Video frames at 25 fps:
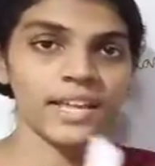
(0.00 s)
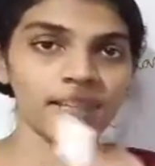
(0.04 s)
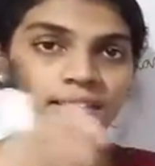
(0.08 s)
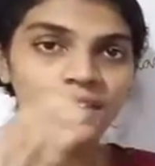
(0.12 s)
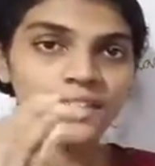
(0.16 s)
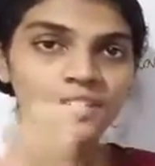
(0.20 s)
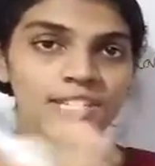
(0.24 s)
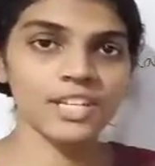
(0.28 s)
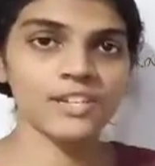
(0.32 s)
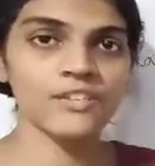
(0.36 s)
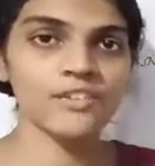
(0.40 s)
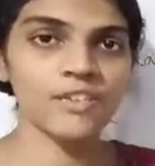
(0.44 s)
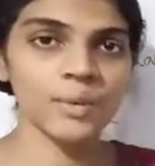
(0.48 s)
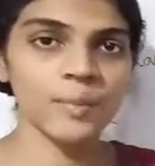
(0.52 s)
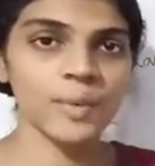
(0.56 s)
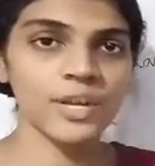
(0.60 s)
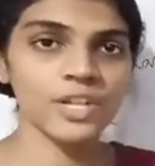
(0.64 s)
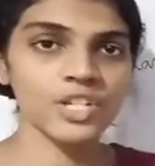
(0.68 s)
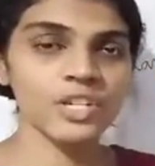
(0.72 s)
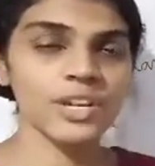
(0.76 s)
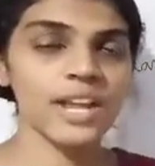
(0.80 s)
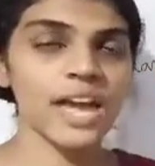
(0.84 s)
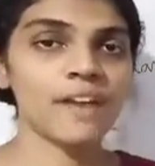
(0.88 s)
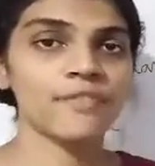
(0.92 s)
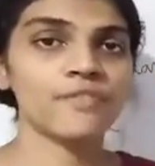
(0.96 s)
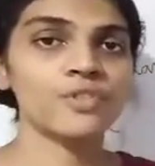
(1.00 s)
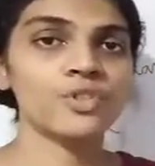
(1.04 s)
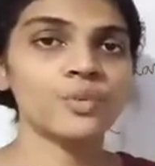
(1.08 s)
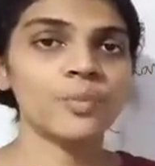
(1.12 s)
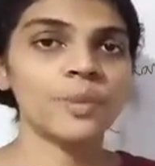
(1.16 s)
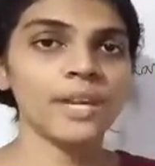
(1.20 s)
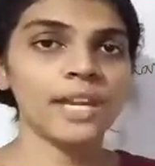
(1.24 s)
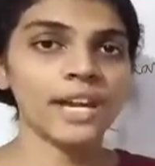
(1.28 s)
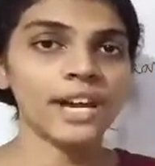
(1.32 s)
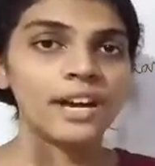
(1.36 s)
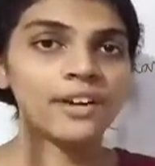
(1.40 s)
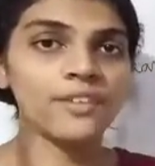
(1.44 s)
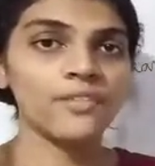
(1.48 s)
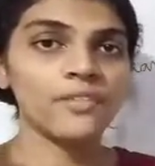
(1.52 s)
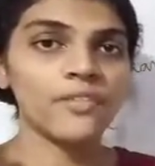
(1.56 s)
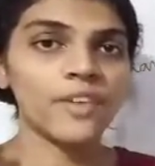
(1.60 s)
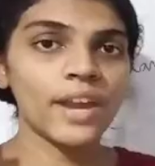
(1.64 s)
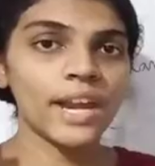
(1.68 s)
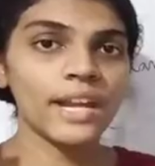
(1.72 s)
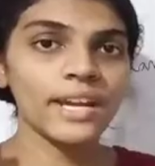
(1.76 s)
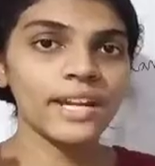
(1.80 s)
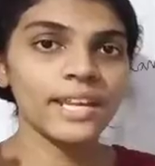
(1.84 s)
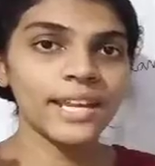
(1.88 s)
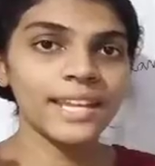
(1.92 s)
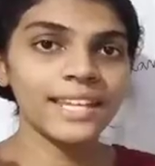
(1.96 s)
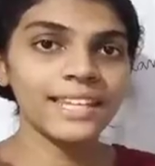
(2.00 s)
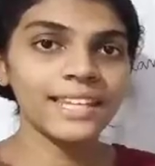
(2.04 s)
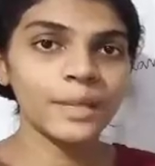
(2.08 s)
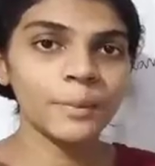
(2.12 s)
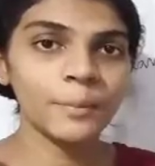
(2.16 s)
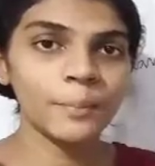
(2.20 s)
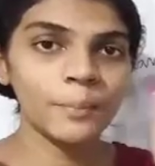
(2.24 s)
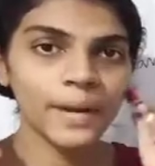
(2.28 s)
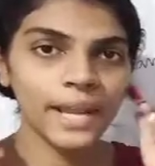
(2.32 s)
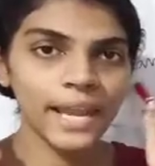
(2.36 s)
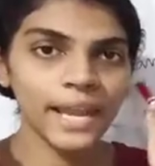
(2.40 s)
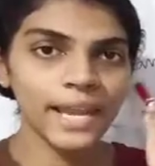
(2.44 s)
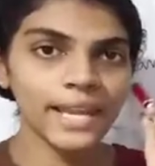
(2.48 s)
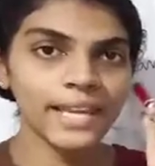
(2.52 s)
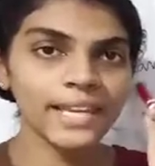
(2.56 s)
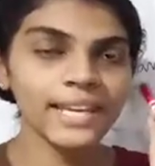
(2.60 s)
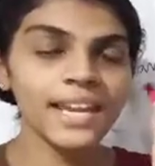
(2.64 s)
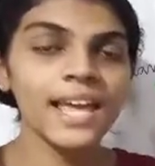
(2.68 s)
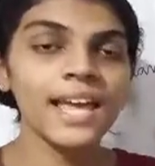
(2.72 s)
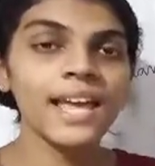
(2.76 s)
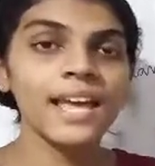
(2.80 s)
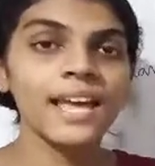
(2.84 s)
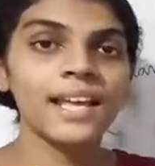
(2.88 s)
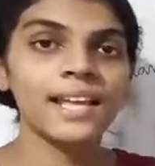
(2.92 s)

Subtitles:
this information have to be conveyed in the brain